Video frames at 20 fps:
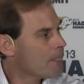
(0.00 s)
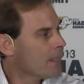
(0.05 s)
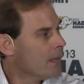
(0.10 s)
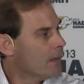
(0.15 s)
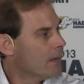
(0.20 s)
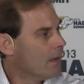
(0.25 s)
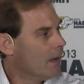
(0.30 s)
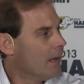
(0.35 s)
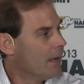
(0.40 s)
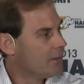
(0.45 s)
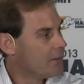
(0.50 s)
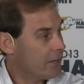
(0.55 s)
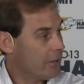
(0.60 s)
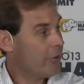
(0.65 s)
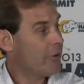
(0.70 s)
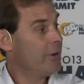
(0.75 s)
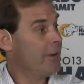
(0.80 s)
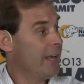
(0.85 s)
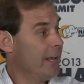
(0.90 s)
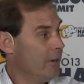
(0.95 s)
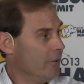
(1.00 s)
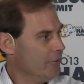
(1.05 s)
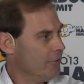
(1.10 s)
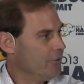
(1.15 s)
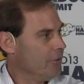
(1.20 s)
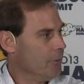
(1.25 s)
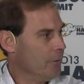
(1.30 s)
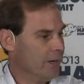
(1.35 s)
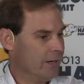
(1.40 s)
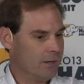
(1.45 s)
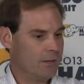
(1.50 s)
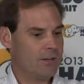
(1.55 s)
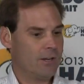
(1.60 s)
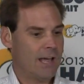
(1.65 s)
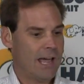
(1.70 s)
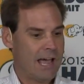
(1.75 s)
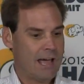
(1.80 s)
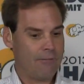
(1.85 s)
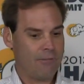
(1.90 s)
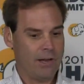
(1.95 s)
Teradata is doing, to
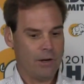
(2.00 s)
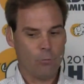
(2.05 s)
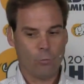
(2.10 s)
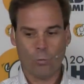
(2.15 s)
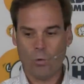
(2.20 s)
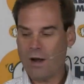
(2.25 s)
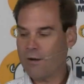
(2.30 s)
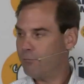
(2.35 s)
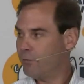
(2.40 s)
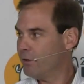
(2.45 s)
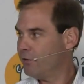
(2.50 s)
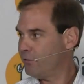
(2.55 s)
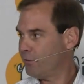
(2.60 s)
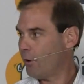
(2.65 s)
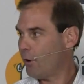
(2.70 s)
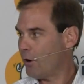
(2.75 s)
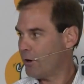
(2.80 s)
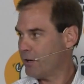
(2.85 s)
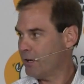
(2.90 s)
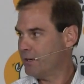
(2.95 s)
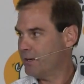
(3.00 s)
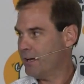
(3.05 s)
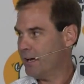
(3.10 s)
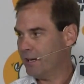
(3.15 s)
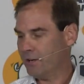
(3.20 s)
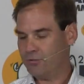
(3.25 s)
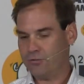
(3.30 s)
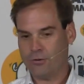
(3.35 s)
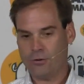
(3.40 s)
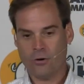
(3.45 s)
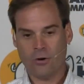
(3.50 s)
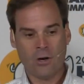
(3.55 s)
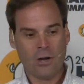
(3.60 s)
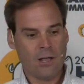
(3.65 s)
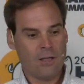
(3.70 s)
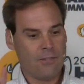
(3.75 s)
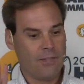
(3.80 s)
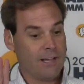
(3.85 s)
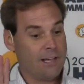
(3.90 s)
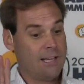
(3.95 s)
have a reference architecture
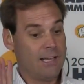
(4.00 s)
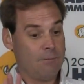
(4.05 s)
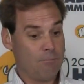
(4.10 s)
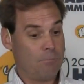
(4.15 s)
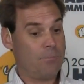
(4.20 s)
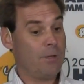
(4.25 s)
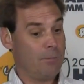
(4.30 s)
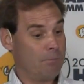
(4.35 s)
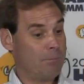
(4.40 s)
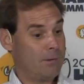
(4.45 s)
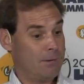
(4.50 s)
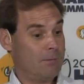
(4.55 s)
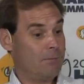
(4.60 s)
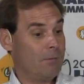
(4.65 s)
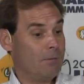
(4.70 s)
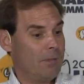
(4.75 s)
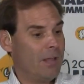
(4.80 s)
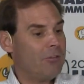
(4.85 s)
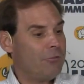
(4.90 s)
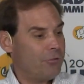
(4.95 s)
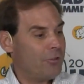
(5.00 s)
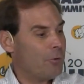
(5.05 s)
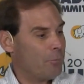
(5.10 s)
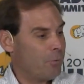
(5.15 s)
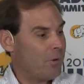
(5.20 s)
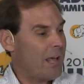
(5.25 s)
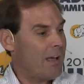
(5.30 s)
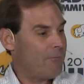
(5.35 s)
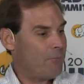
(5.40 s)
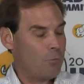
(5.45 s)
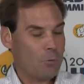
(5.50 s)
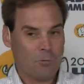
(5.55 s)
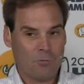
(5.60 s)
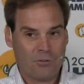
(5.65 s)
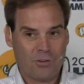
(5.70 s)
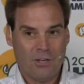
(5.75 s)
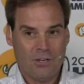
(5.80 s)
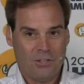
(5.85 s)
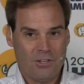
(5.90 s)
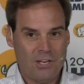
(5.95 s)
that lets their platforms
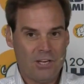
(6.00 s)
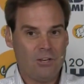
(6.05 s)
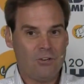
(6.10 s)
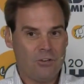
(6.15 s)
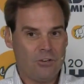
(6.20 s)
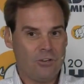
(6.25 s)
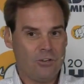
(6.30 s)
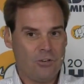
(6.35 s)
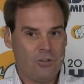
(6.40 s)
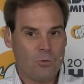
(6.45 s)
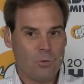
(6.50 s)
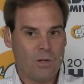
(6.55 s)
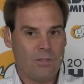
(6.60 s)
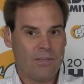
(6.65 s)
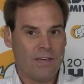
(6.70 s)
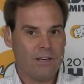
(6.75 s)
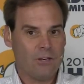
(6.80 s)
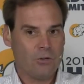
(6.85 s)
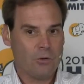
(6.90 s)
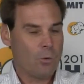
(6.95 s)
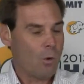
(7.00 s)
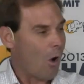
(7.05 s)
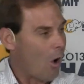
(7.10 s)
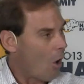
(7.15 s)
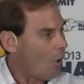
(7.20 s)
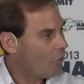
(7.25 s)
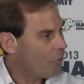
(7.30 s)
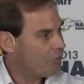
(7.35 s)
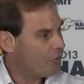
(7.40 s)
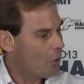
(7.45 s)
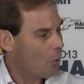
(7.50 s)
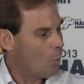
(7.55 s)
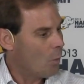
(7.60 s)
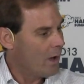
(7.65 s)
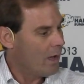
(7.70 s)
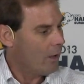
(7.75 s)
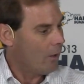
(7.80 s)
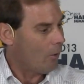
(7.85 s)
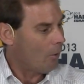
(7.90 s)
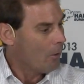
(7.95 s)
continue to do what they do also
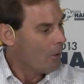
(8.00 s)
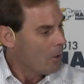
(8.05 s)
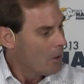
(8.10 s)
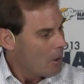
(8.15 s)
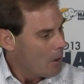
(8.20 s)
well,